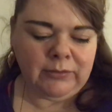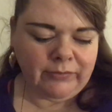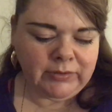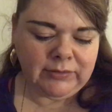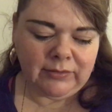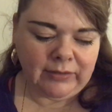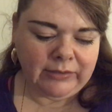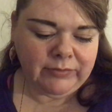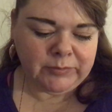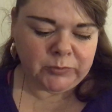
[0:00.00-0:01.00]
everything in
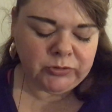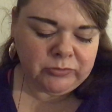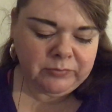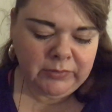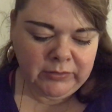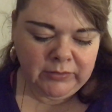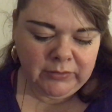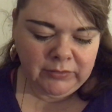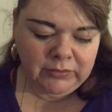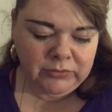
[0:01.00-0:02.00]
life is, but
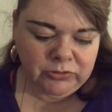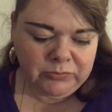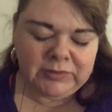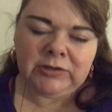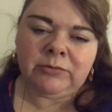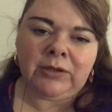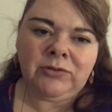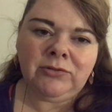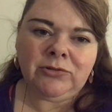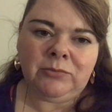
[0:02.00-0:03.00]
some
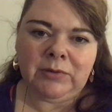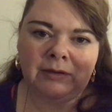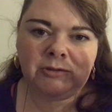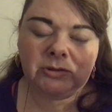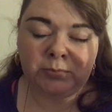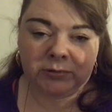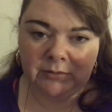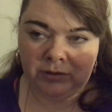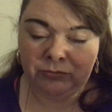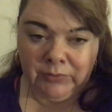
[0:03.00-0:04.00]
situations, some relationships
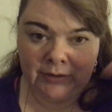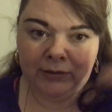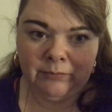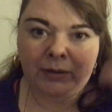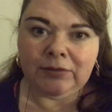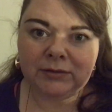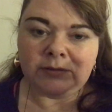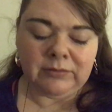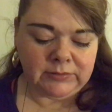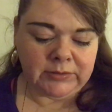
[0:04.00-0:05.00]
are really meant
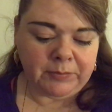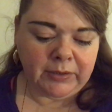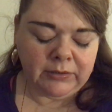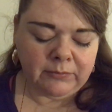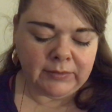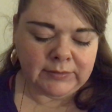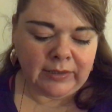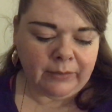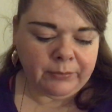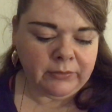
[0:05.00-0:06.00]
to be, meant to
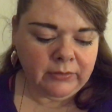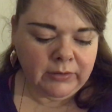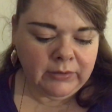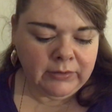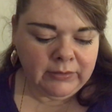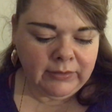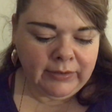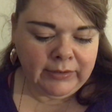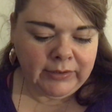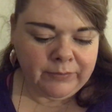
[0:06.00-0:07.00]
happen.
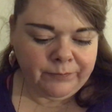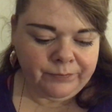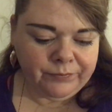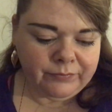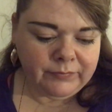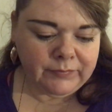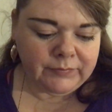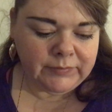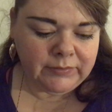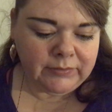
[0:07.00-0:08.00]
You
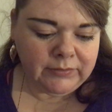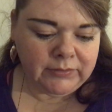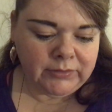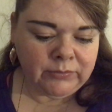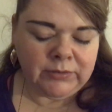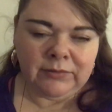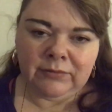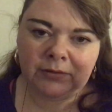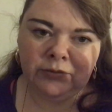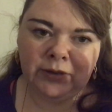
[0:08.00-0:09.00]
know,
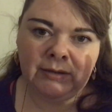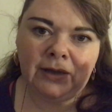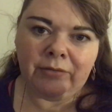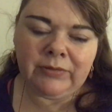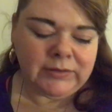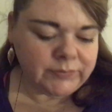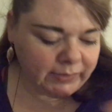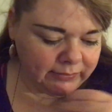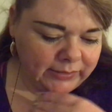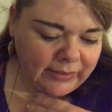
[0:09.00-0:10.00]
they're really heavily
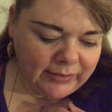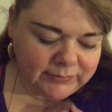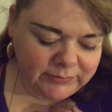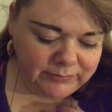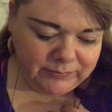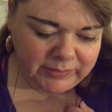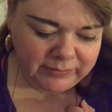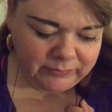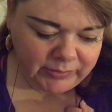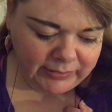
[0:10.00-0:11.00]
divinely guided,
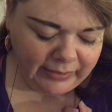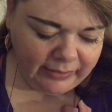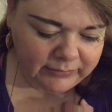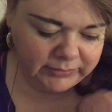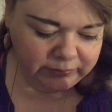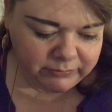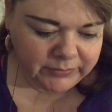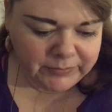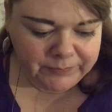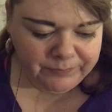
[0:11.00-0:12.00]
really highly.
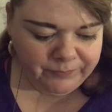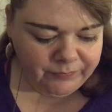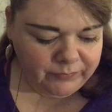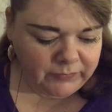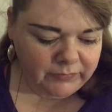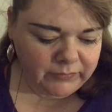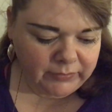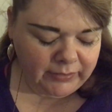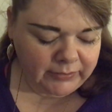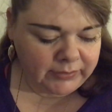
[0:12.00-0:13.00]

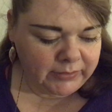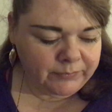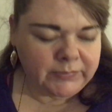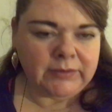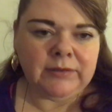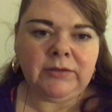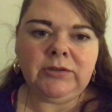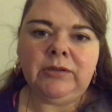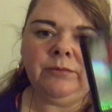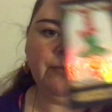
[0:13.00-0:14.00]
And this is, you know,